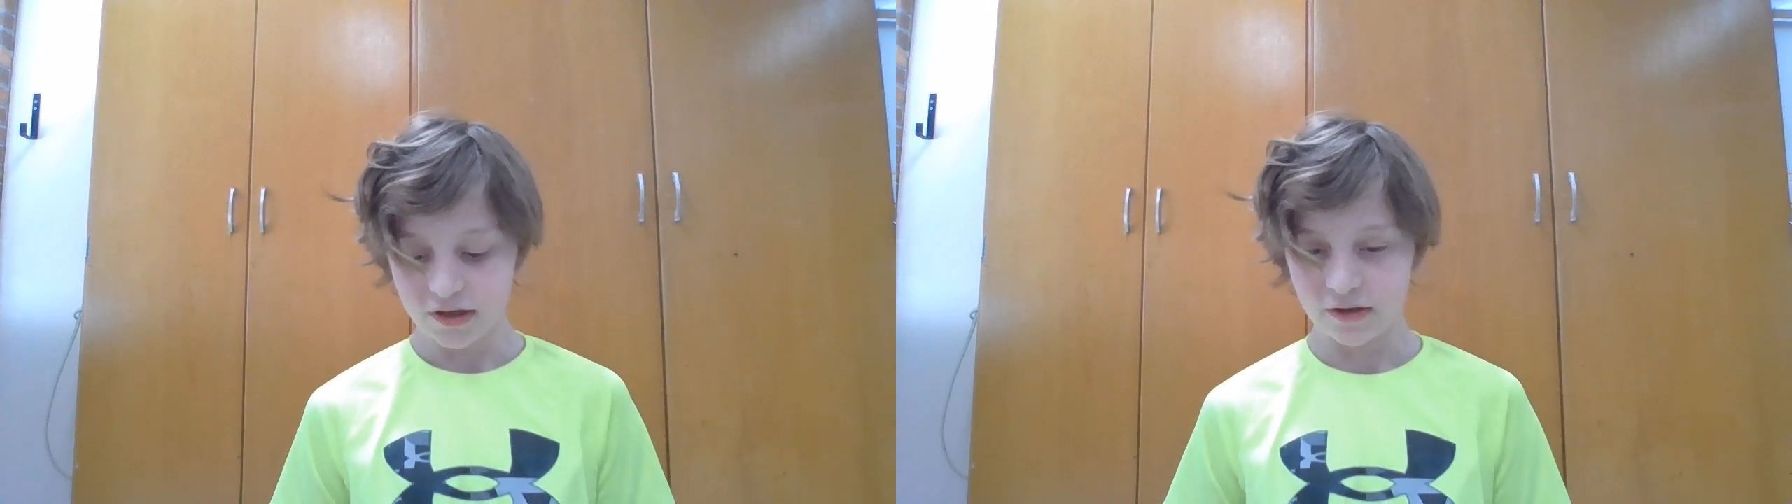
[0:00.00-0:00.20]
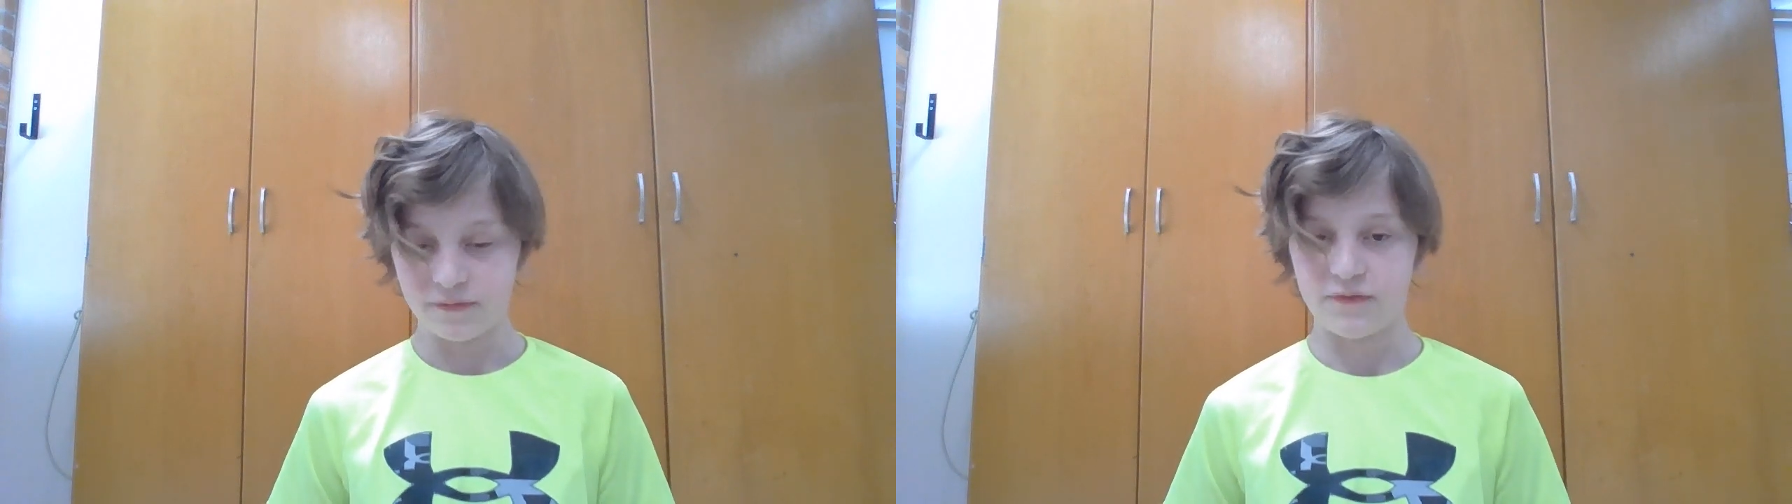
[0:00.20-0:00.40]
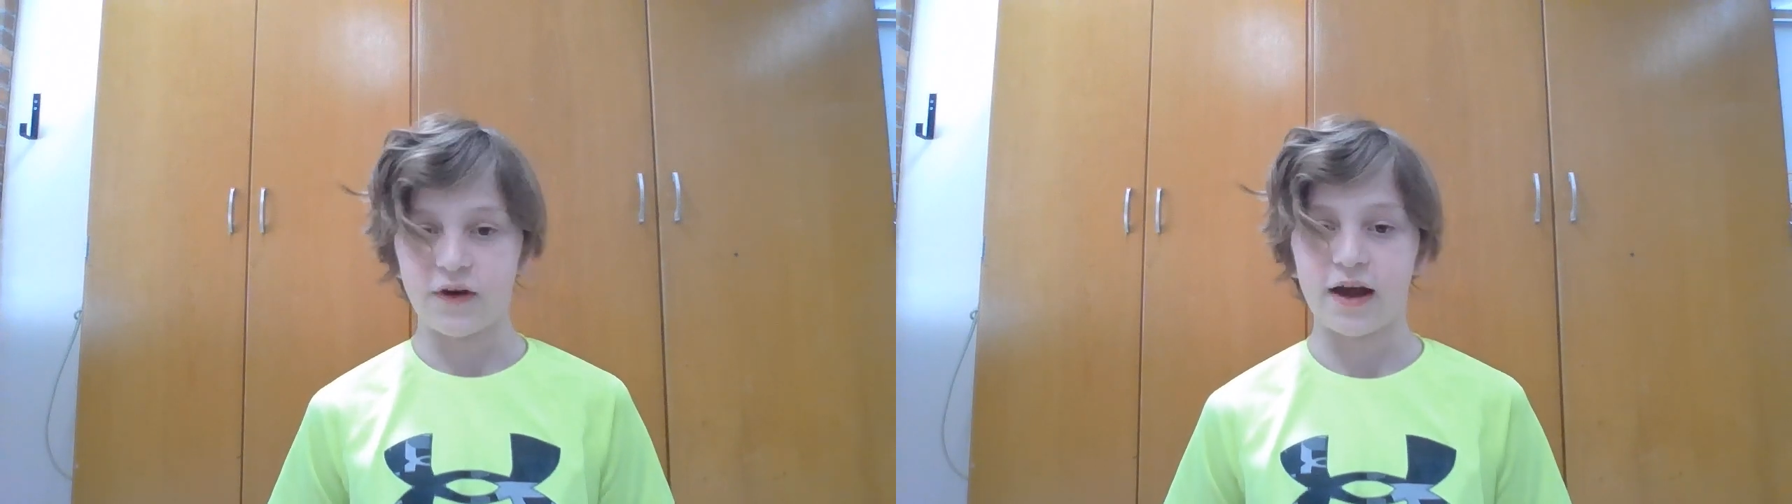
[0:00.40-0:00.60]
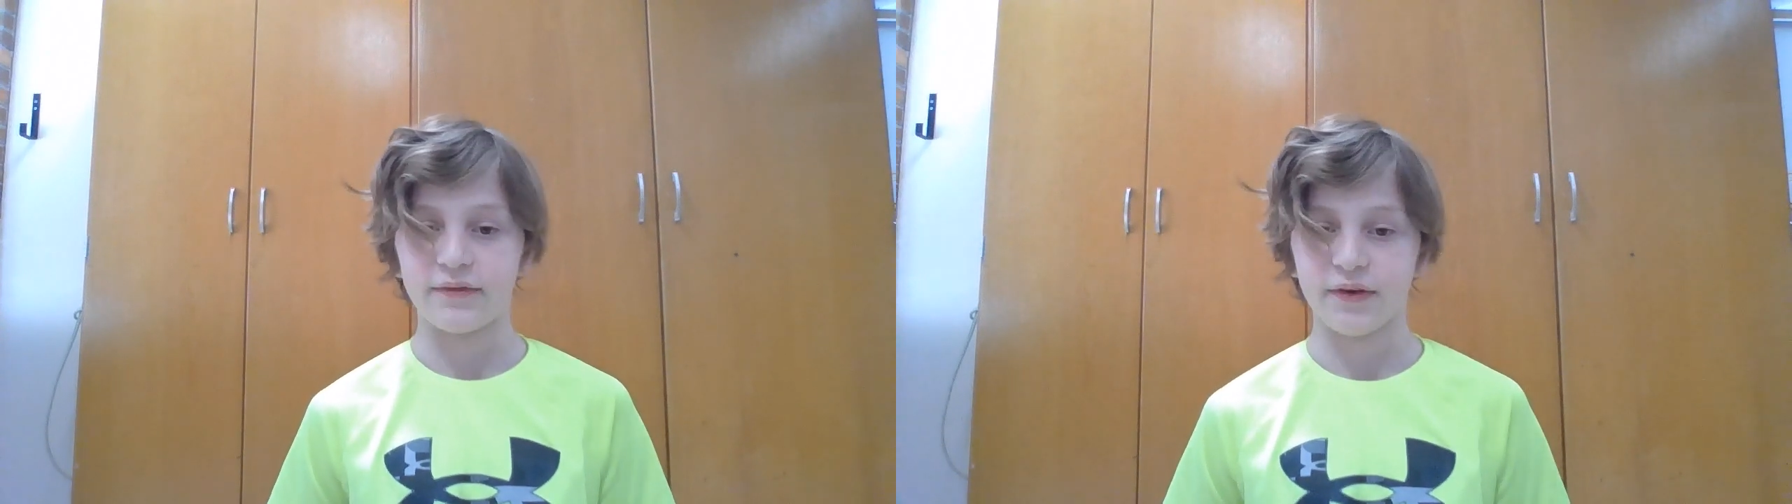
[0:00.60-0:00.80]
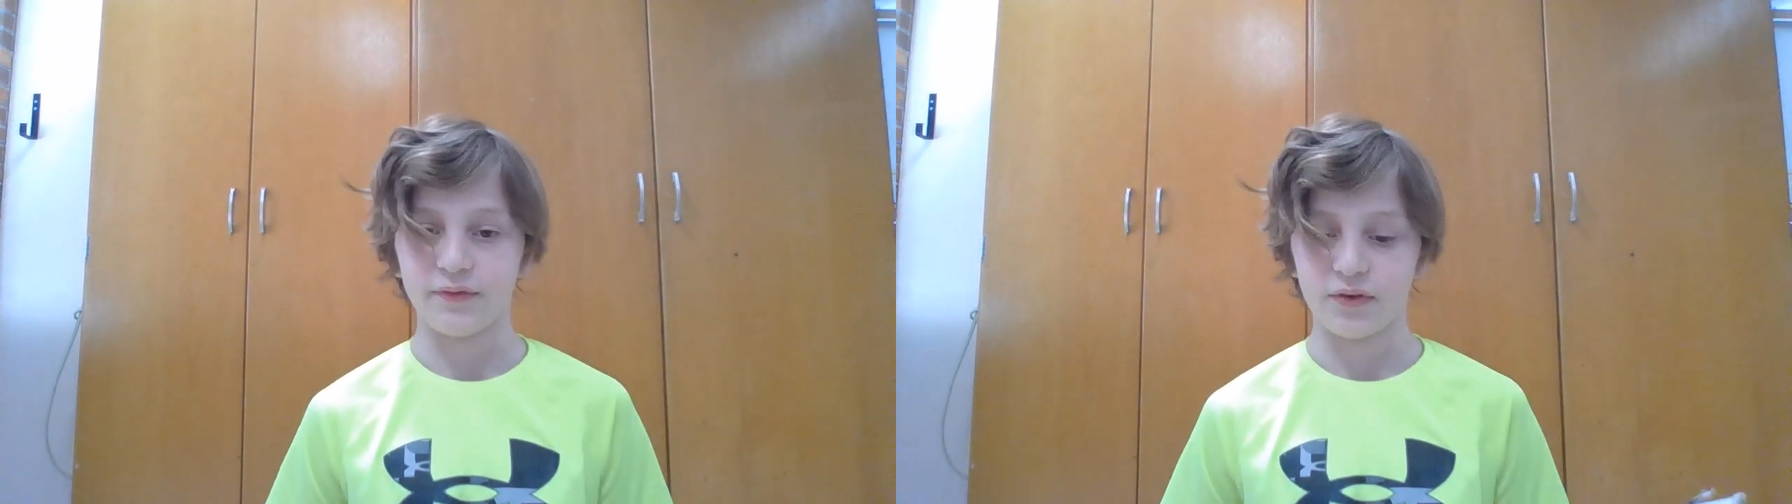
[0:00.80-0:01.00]
in
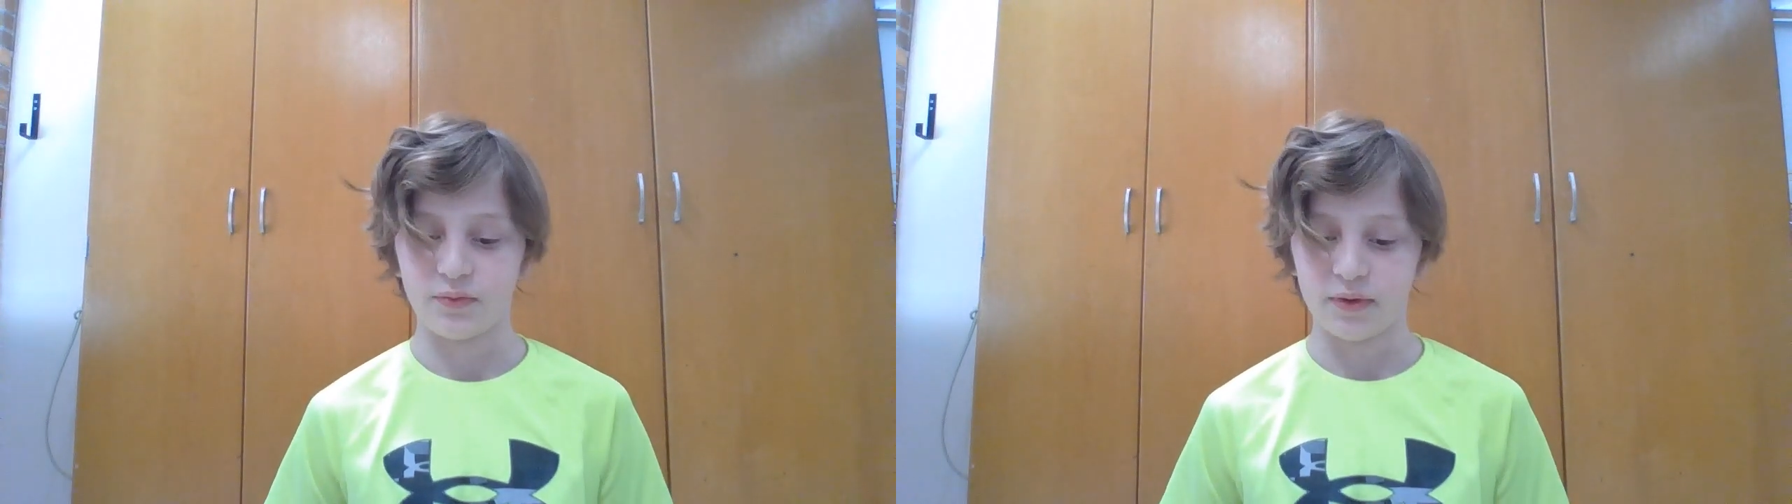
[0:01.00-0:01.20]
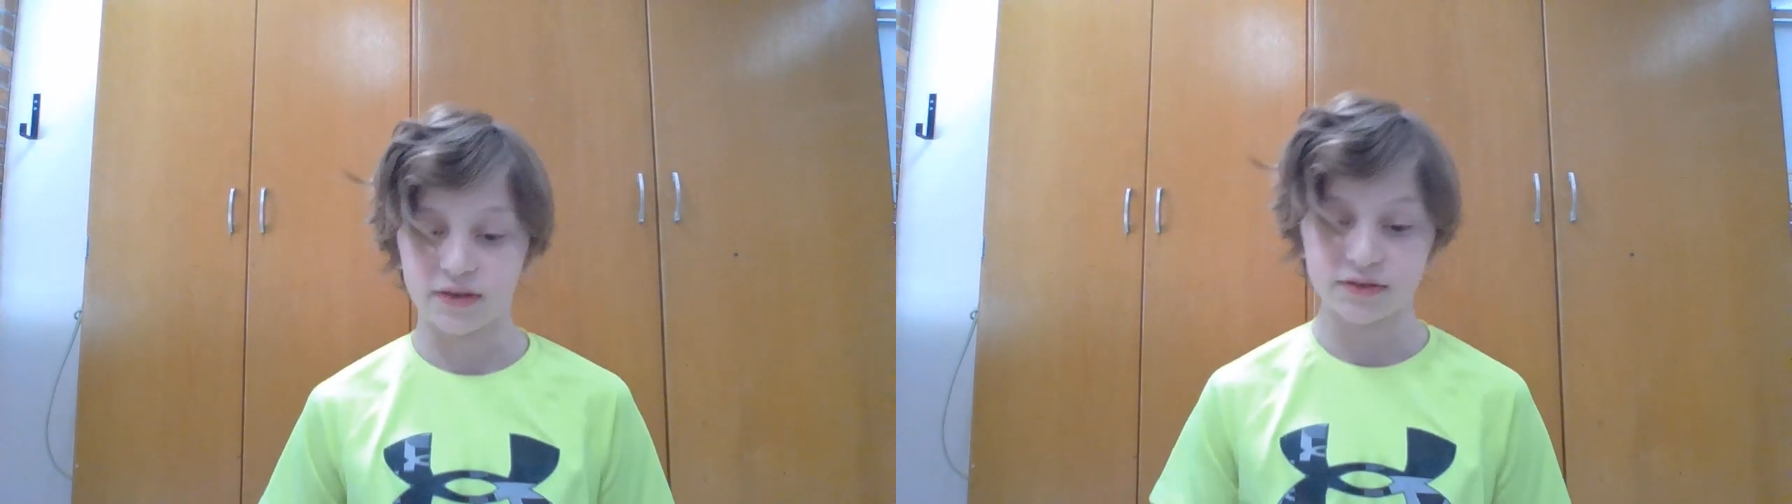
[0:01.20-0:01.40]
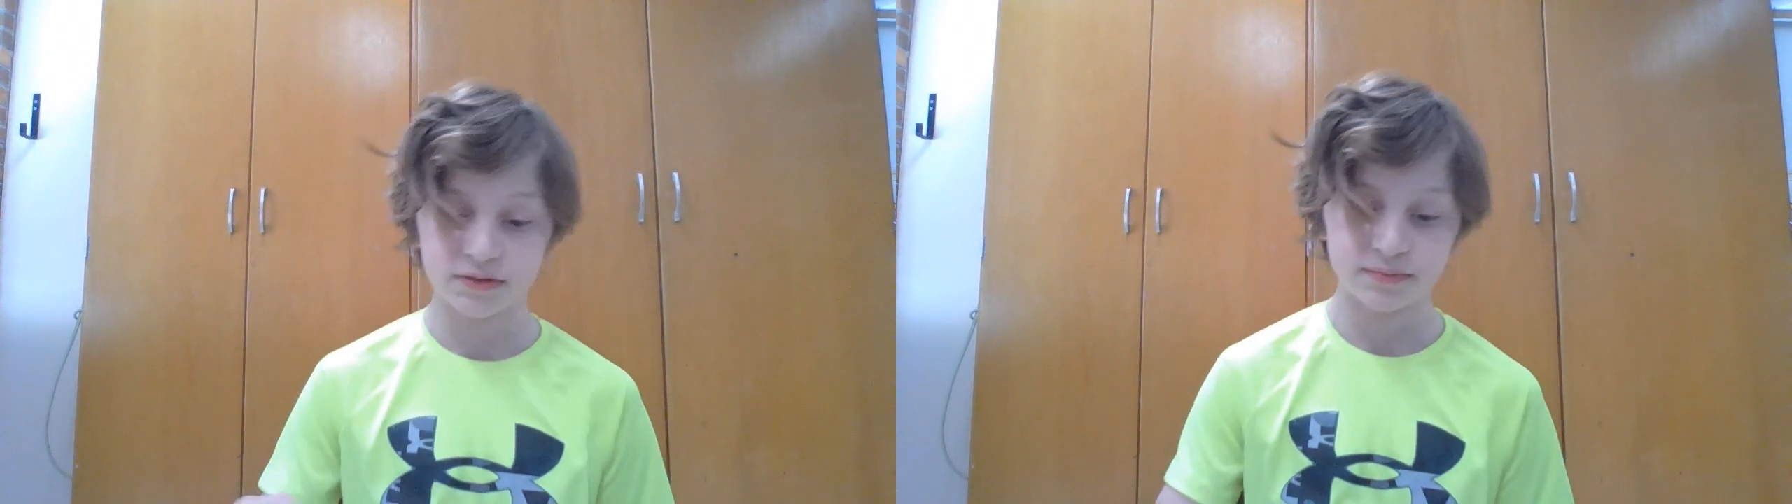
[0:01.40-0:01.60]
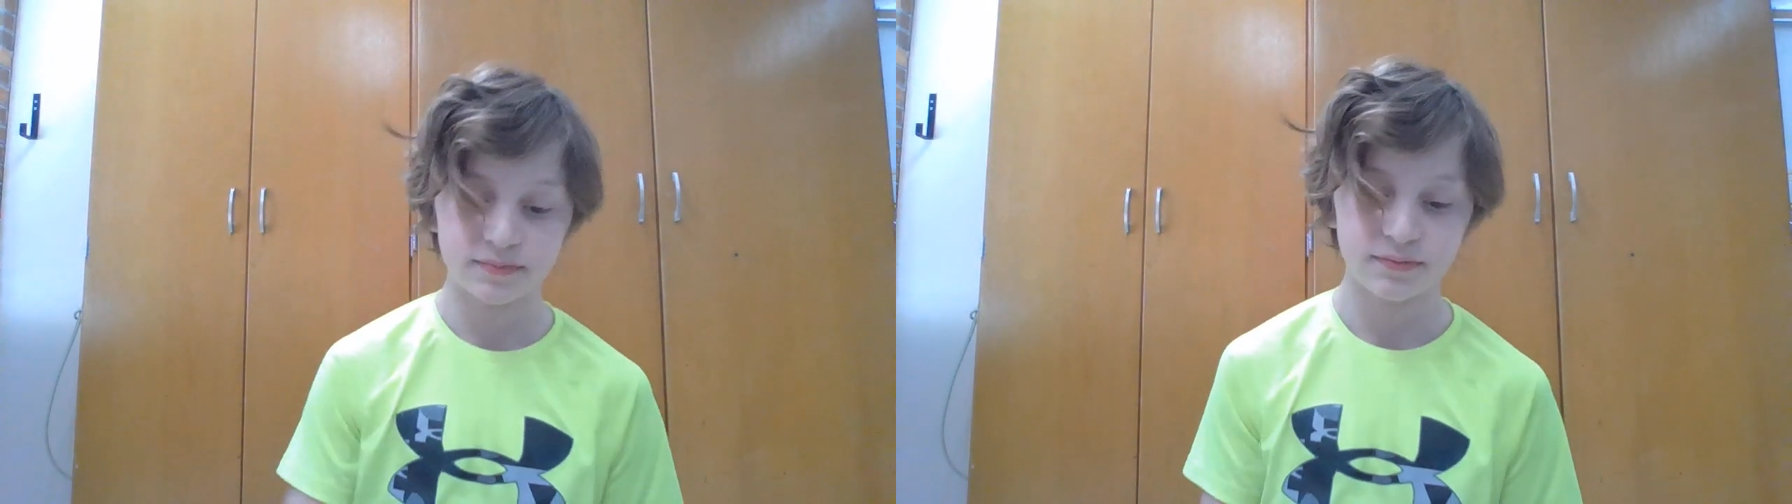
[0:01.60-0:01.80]
5 different ways.